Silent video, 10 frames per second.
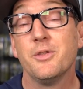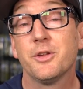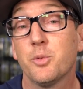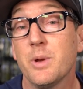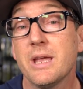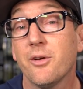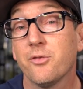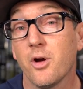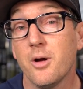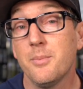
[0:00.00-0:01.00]
new this week
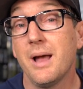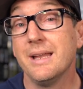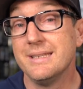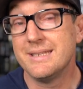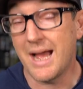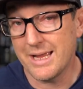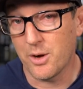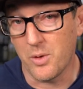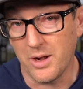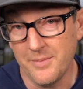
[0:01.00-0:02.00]
from
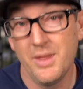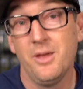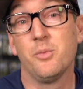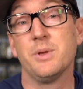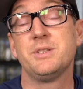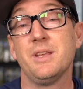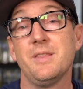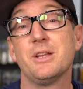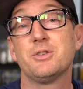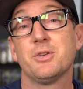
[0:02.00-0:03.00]
Daiwa. We see
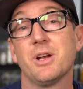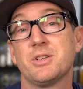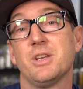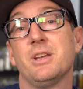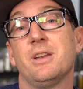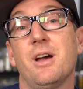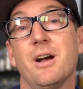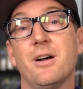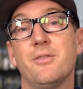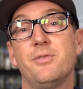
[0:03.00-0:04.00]
the introduction
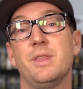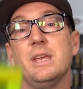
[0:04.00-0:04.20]
of